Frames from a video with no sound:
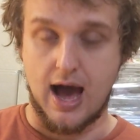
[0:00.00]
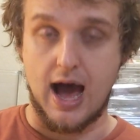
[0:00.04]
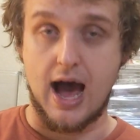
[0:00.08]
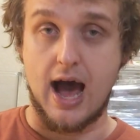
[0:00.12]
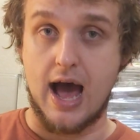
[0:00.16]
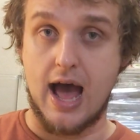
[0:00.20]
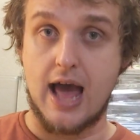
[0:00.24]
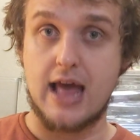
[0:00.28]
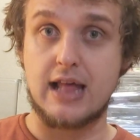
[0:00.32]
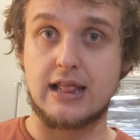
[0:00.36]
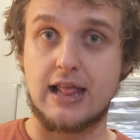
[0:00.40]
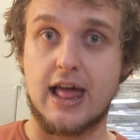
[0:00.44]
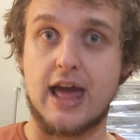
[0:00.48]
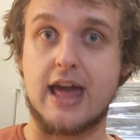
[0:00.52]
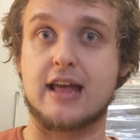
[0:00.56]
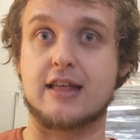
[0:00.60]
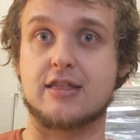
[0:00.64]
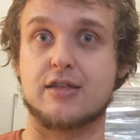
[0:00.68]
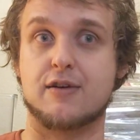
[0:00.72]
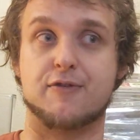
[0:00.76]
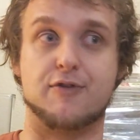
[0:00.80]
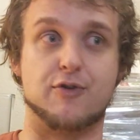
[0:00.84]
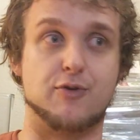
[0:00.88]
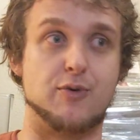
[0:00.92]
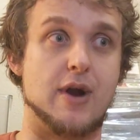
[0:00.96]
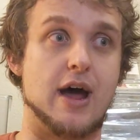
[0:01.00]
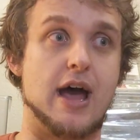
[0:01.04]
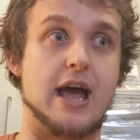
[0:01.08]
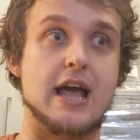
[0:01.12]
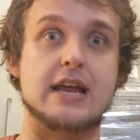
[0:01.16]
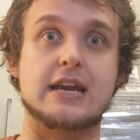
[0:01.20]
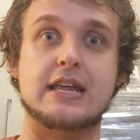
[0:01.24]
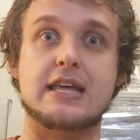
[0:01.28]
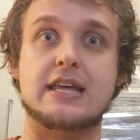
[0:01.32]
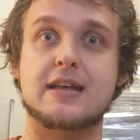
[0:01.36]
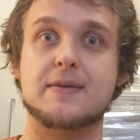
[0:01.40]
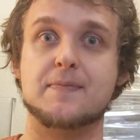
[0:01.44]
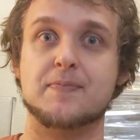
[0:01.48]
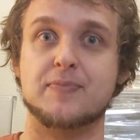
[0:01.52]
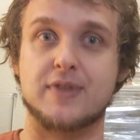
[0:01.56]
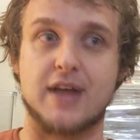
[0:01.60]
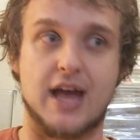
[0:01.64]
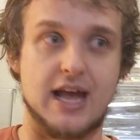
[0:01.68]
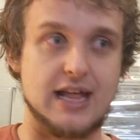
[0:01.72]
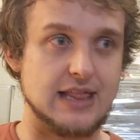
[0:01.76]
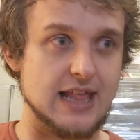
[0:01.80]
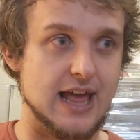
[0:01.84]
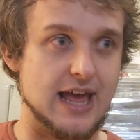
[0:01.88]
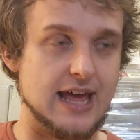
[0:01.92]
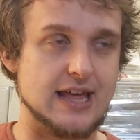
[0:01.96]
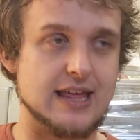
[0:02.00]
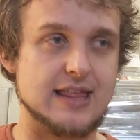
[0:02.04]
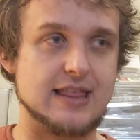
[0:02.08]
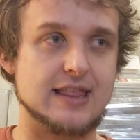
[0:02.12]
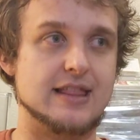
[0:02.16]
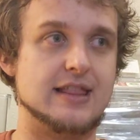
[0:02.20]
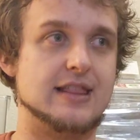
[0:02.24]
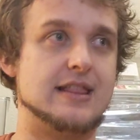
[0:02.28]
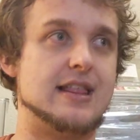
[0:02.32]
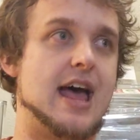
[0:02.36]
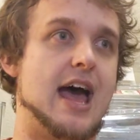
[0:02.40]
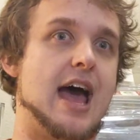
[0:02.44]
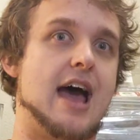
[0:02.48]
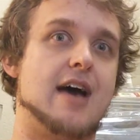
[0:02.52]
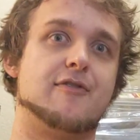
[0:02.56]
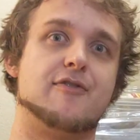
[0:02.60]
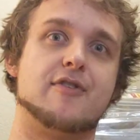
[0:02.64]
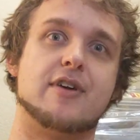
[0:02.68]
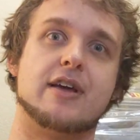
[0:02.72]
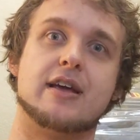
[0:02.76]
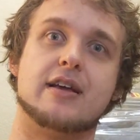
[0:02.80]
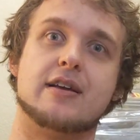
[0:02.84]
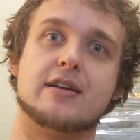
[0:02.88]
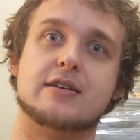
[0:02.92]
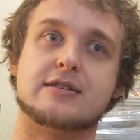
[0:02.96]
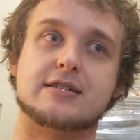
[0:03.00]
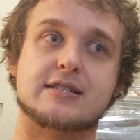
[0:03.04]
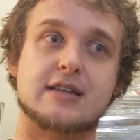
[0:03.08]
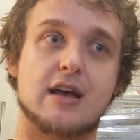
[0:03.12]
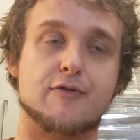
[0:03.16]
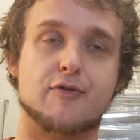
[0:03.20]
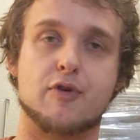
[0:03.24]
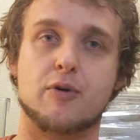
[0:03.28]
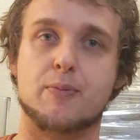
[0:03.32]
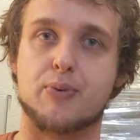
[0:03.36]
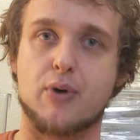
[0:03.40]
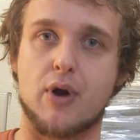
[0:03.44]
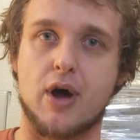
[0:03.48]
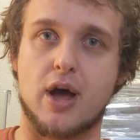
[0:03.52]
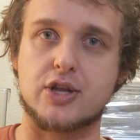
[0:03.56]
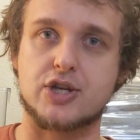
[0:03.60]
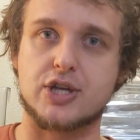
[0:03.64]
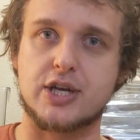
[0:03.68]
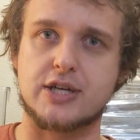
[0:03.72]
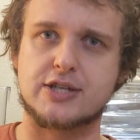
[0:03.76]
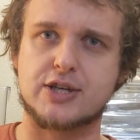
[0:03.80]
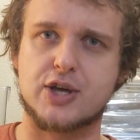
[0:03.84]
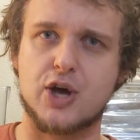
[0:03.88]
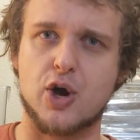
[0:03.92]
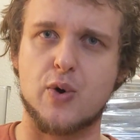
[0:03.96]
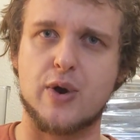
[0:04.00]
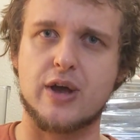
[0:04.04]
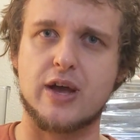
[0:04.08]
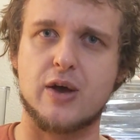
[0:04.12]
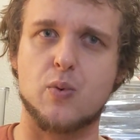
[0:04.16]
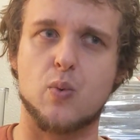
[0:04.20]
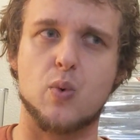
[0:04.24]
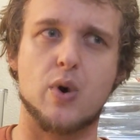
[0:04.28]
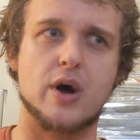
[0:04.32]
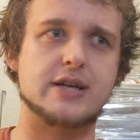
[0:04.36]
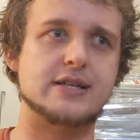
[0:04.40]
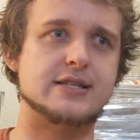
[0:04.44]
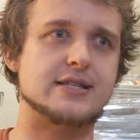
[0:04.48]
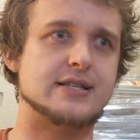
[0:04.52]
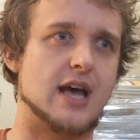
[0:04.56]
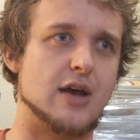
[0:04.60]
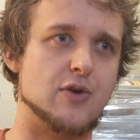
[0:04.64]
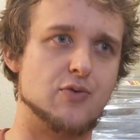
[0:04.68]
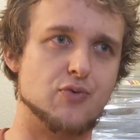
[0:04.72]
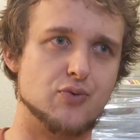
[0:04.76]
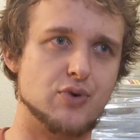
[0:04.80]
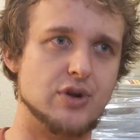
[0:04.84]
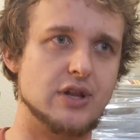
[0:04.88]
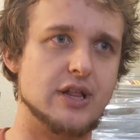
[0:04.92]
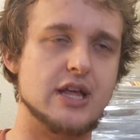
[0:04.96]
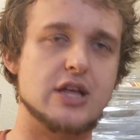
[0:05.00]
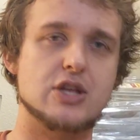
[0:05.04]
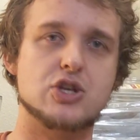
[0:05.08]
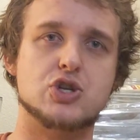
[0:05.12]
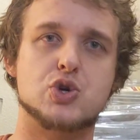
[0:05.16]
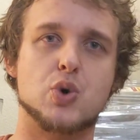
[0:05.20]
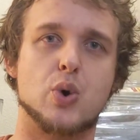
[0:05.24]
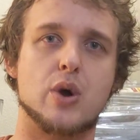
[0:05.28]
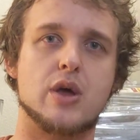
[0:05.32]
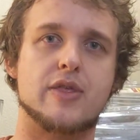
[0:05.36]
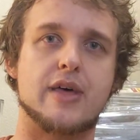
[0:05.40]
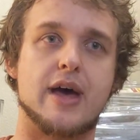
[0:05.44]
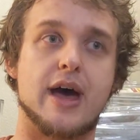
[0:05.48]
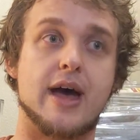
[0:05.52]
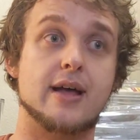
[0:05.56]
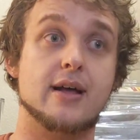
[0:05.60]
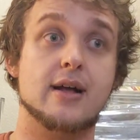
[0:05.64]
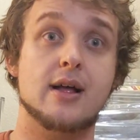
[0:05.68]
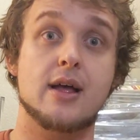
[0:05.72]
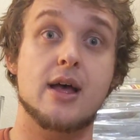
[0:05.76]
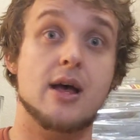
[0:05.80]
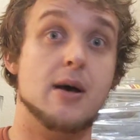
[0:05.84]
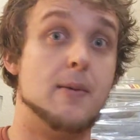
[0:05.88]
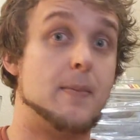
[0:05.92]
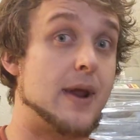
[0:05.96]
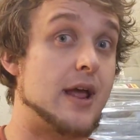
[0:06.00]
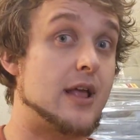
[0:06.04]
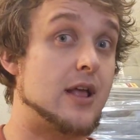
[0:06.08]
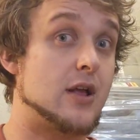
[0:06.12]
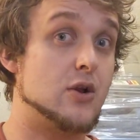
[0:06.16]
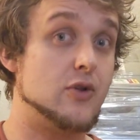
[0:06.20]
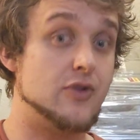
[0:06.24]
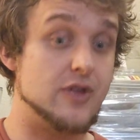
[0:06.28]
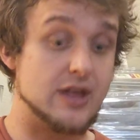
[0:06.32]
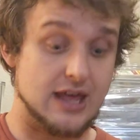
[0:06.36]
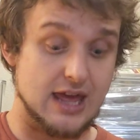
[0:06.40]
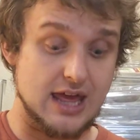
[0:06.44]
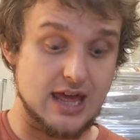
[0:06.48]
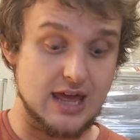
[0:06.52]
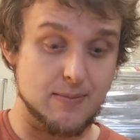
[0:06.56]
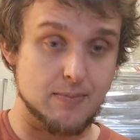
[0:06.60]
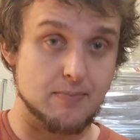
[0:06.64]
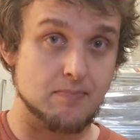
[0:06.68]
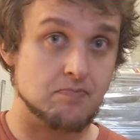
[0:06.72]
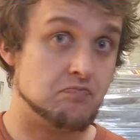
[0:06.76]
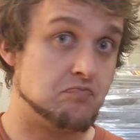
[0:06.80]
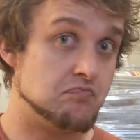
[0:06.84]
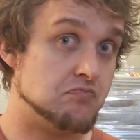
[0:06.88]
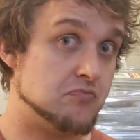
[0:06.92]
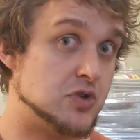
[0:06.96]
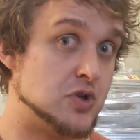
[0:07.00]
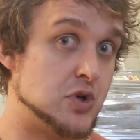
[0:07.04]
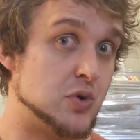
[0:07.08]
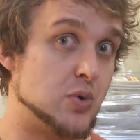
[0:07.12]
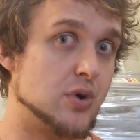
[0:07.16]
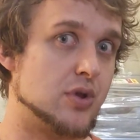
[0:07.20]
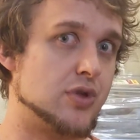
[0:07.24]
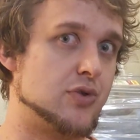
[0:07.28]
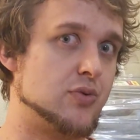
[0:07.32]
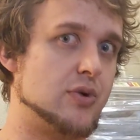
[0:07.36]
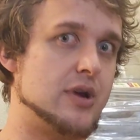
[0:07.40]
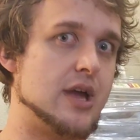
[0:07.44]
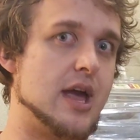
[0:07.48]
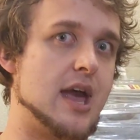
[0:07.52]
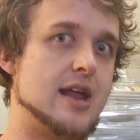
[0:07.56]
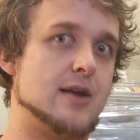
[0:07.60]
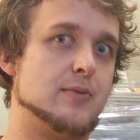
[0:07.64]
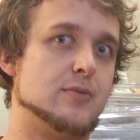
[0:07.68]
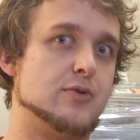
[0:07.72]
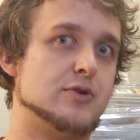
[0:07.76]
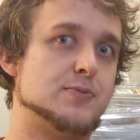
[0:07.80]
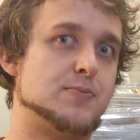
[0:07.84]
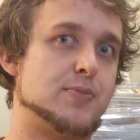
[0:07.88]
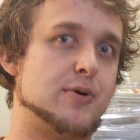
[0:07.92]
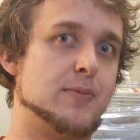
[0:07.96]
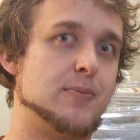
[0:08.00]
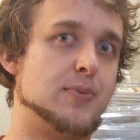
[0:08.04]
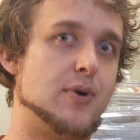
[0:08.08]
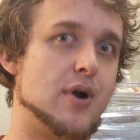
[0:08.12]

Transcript: I like the variety. I like having several projects going at once. I really enjoy that. But I can only keep two or three animals per